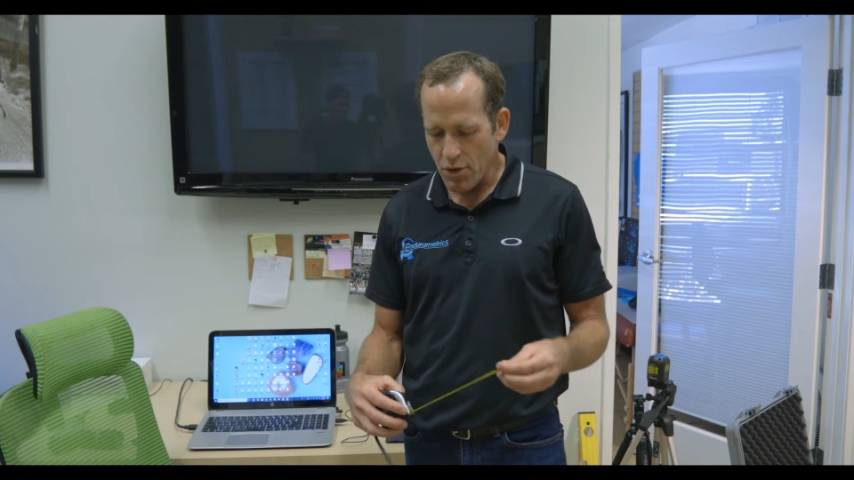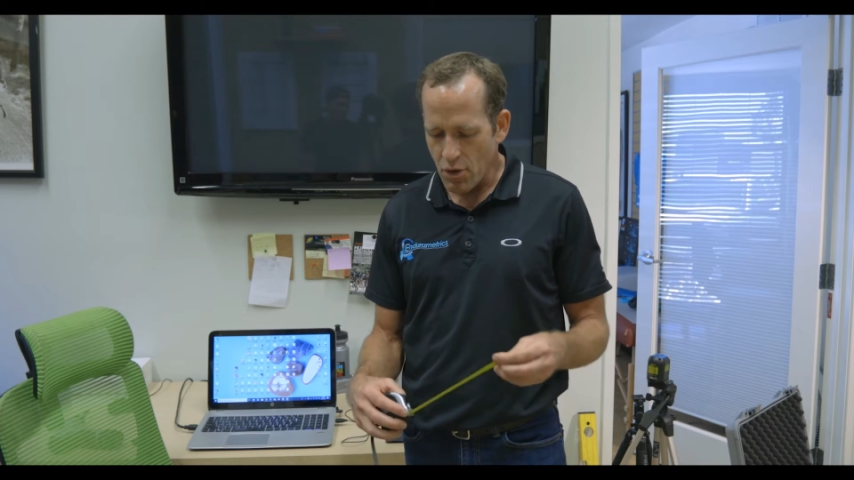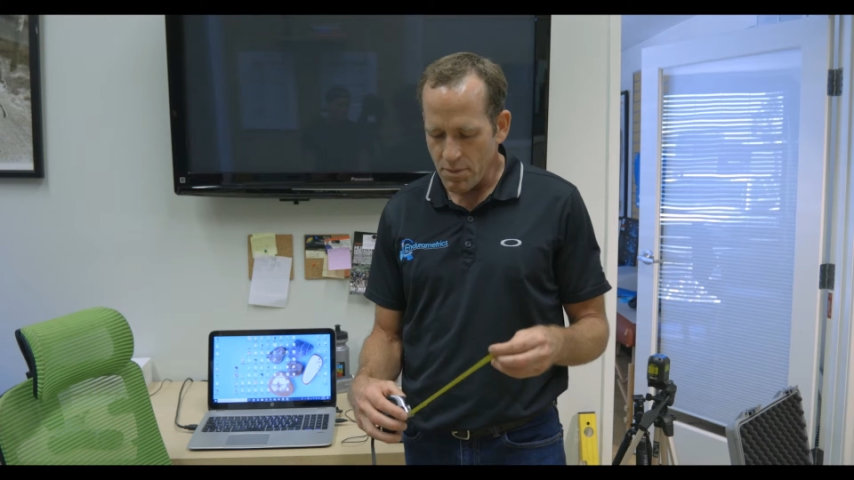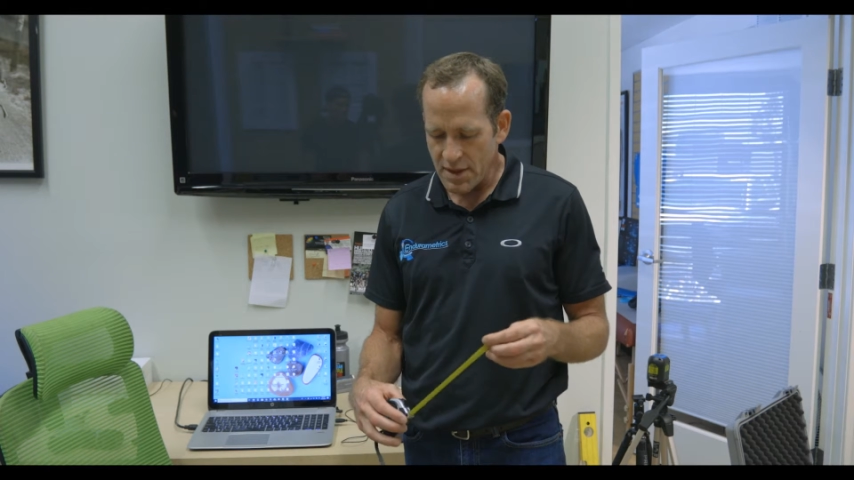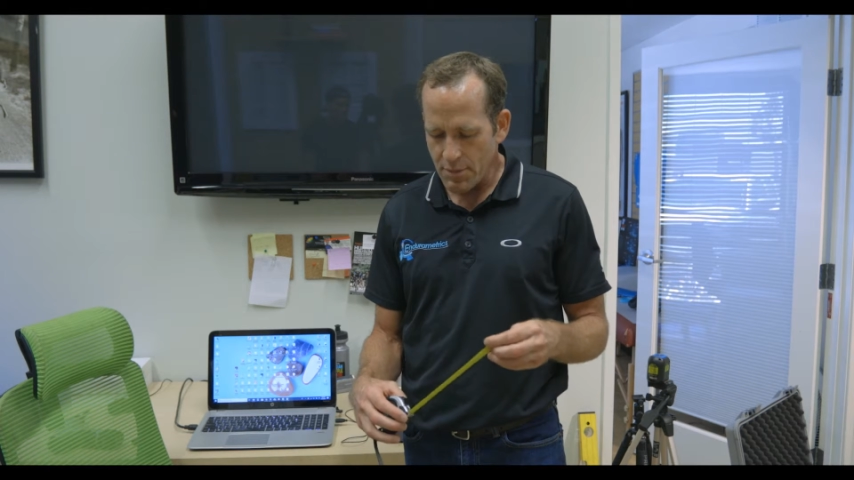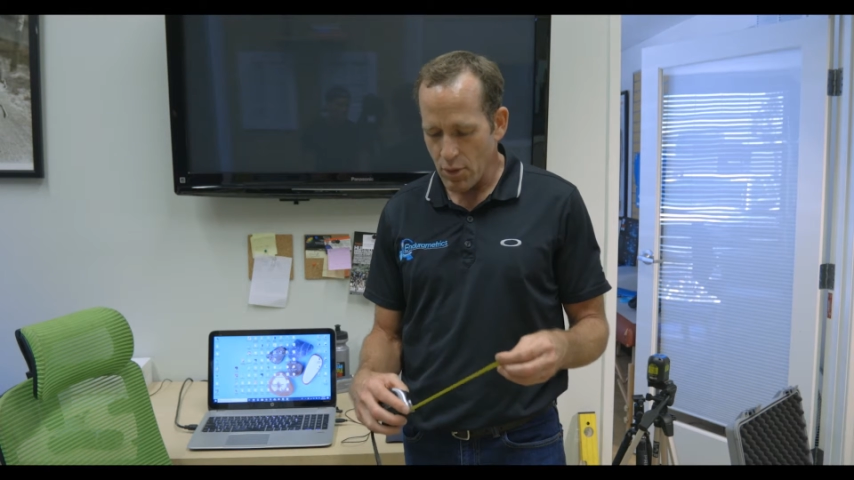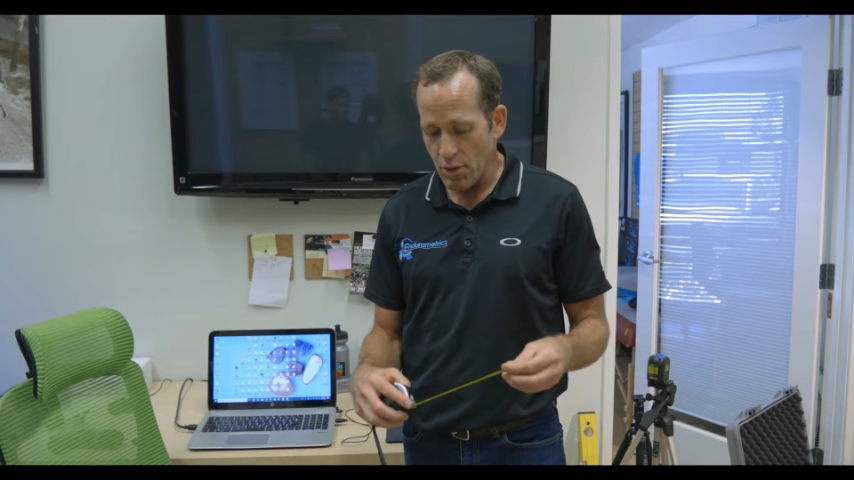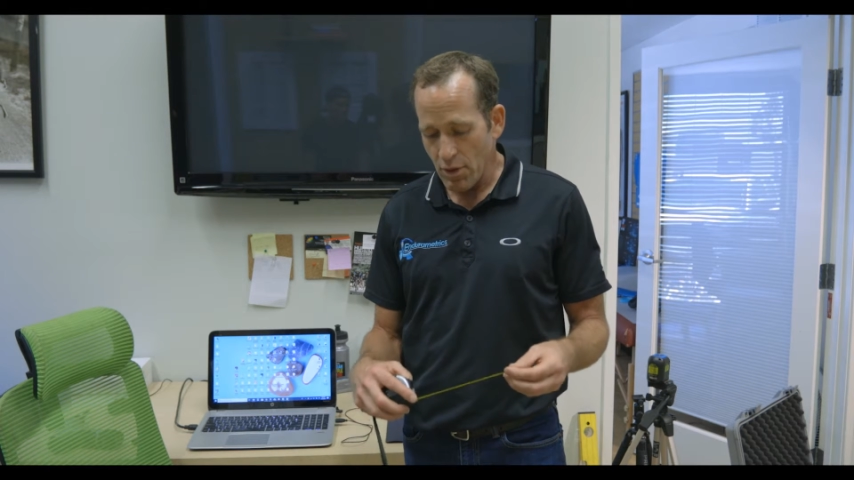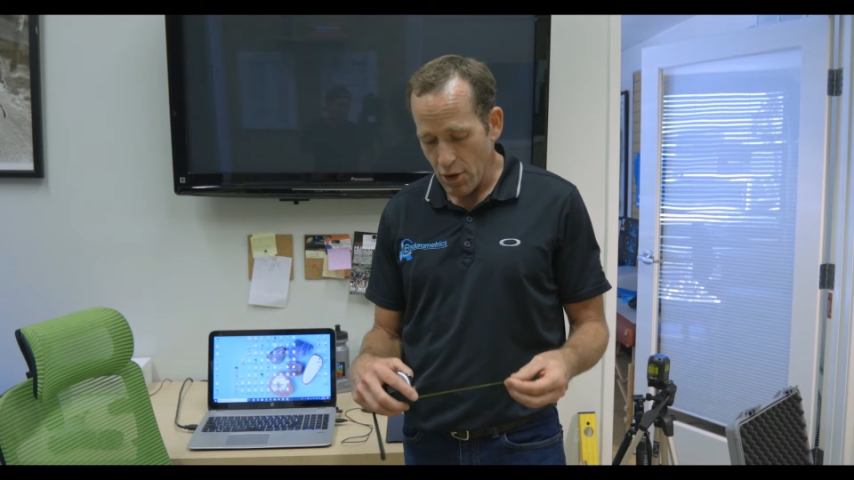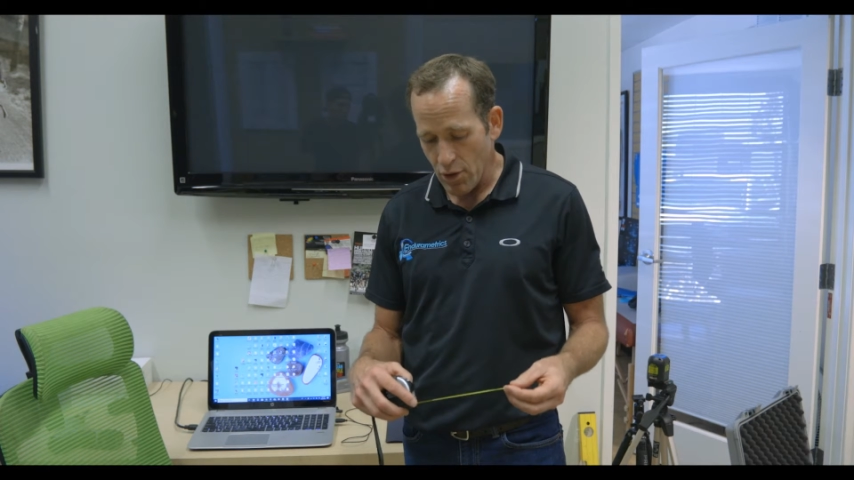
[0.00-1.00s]
Home Depot
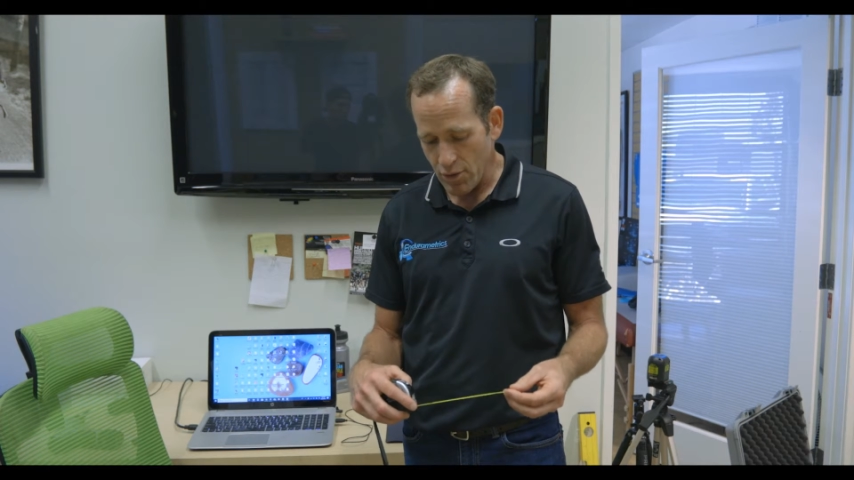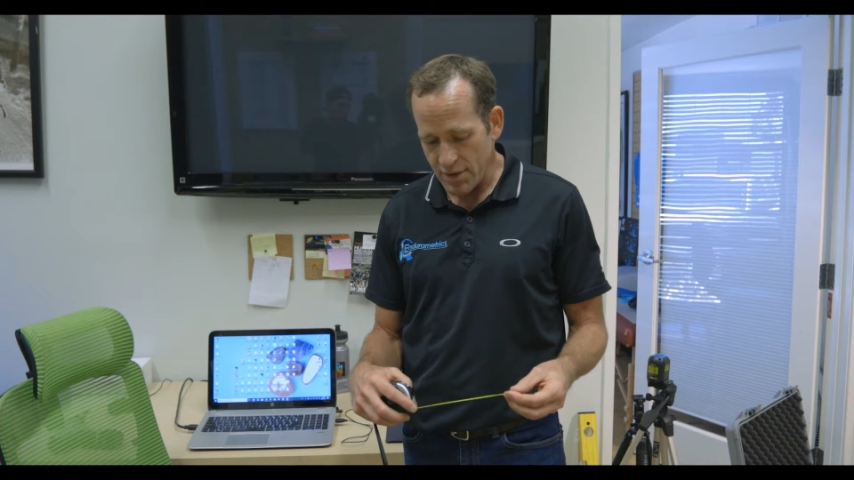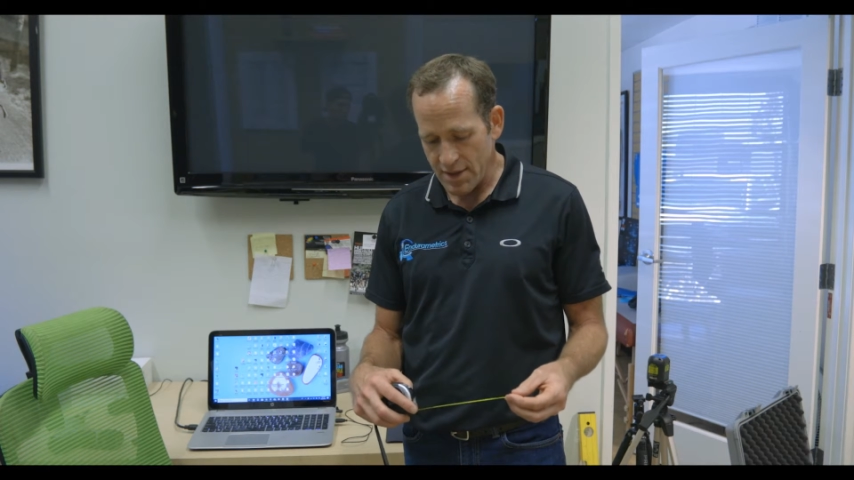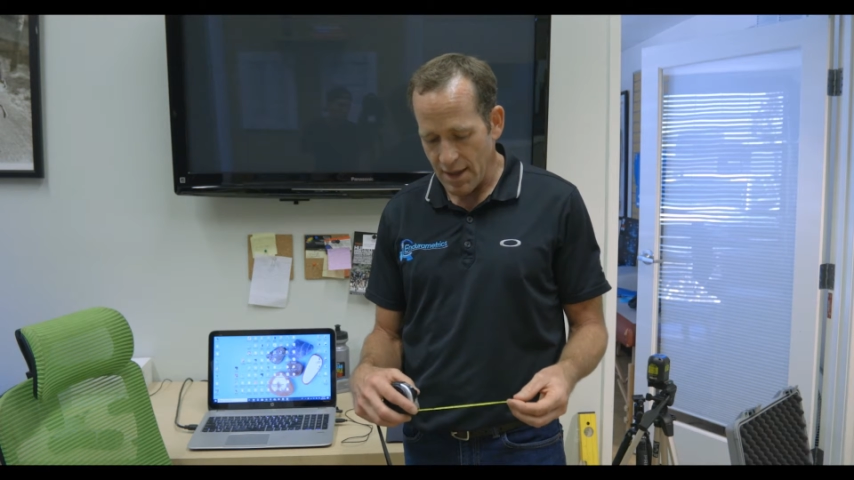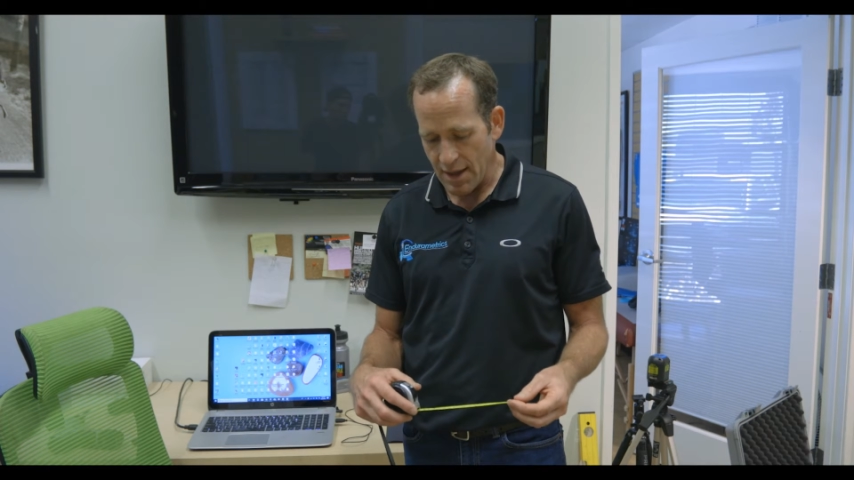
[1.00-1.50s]
or Lowe's